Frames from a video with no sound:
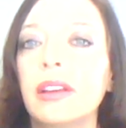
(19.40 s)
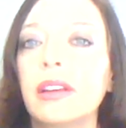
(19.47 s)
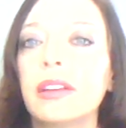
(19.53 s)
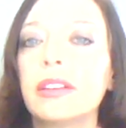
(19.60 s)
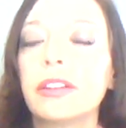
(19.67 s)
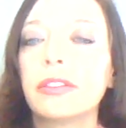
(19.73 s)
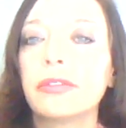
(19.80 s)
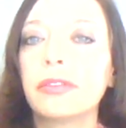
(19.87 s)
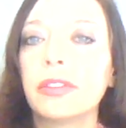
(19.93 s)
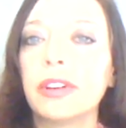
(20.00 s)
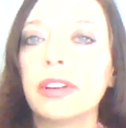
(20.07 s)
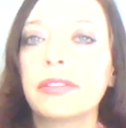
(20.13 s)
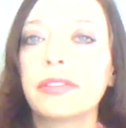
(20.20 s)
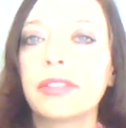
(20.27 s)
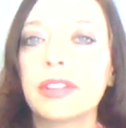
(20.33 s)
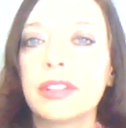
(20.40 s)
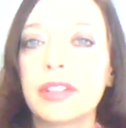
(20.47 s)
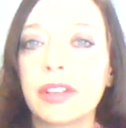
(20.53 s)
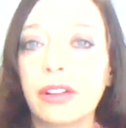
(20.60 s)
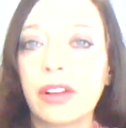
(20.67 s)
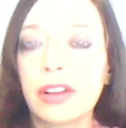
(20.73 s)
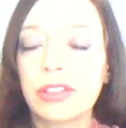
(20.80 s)
different
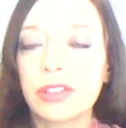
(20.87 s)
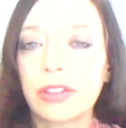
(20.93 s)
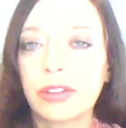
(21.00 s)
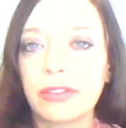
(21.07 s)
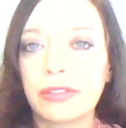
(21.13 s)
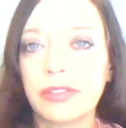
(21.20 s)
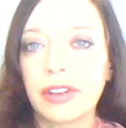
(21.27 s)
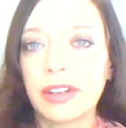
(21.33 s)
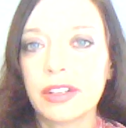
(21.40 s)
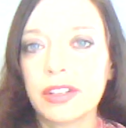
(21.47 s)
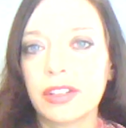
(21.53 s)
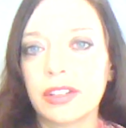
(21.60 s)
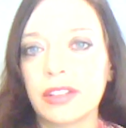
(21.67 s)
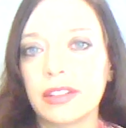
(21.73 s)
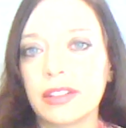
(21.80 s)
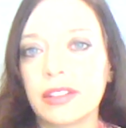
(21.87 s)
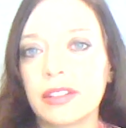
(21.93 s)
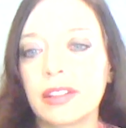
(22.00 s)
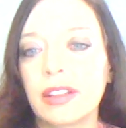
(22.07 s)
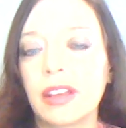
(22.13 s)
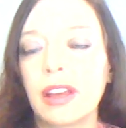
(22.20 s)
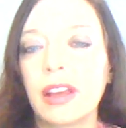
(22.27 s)
physiological
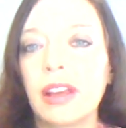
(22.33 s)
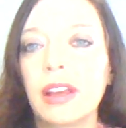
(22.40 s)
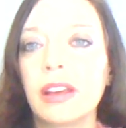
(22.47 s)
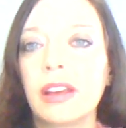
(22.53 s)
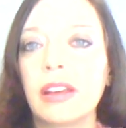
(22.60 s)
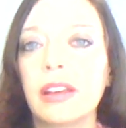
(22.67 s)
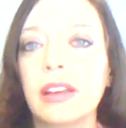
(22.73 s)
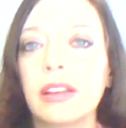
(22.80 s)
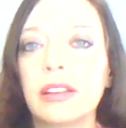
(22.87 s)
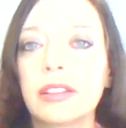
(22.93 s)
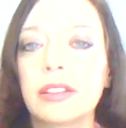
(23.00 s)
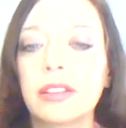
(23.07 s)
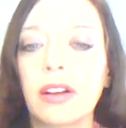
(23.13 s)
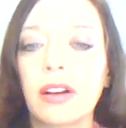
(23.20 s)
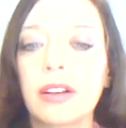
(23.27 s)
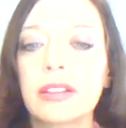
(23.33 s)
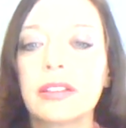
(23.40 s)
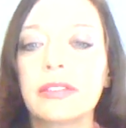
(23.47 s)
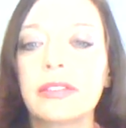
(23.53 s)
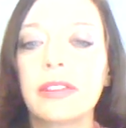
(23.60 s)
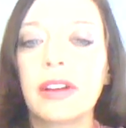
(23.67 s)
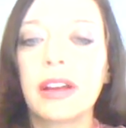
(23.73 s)
functions. It
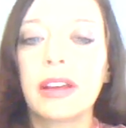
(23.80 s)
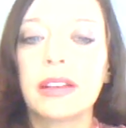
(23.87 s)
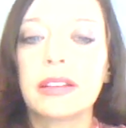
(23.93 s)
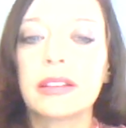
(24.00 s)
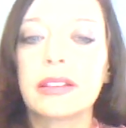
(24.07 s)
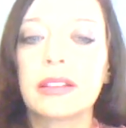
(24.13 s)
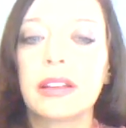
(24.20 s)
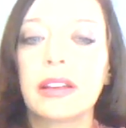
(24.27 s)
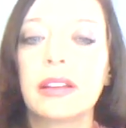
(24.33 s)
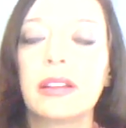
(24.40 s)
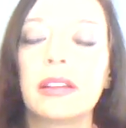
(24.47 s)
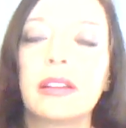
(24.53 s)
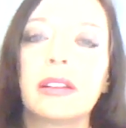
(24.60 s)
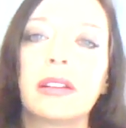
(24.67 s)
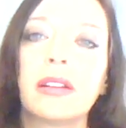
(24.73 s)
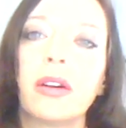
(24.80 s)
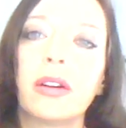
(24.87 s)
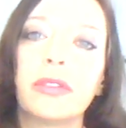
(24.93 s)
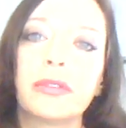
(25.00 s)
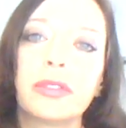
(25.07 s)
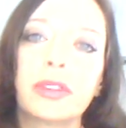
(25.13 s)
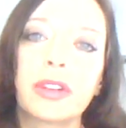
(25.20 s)
detoxifies
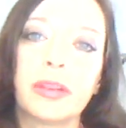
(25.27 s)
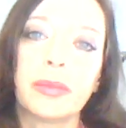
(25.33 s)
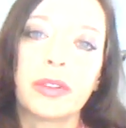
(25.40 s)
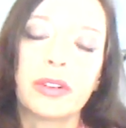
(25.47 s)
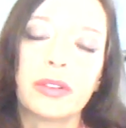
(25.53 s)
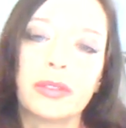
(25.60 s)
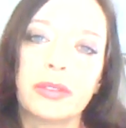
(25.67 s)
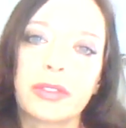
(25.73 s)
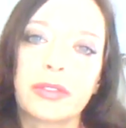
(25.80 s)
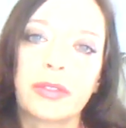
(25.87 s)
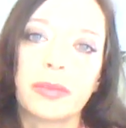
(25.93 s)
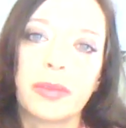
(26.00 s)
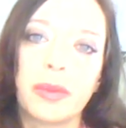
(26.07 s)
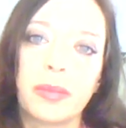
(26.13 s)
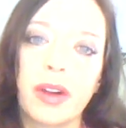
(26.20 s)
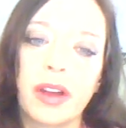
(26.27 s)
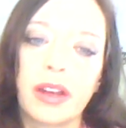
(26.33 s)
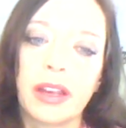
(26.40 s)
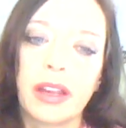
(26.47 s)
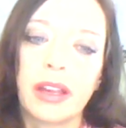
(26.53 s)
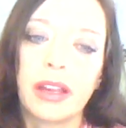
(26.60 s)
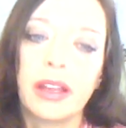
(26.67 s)
harmful chemicals from the
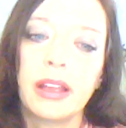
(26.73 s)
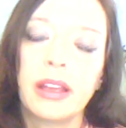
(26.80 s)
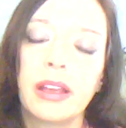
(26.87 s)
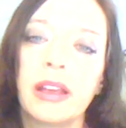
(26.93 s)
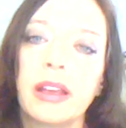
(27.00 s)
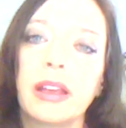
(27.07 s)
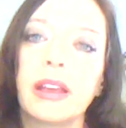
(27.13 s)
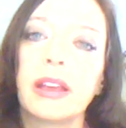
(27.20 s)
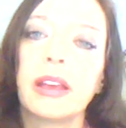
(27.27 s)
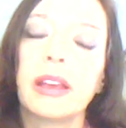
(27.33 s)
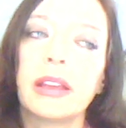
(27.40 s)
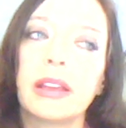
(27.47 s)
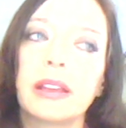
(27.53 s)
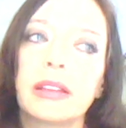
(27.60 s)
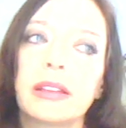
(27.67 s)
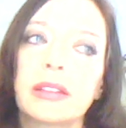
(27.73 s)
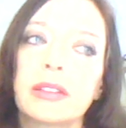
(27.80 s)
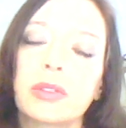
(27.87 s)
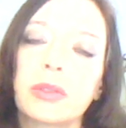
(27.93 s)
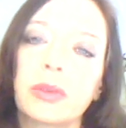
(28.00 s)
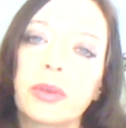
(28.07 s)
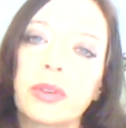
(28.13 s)
body. It
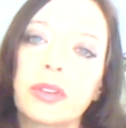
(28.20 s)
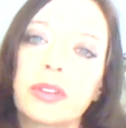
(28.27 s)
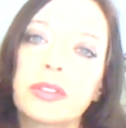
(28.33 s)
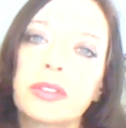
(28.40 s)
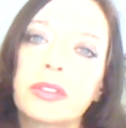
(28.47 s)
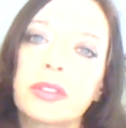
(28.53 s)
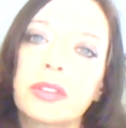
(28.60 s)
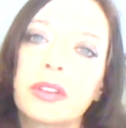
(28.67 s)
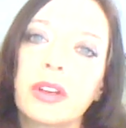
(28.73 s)
stores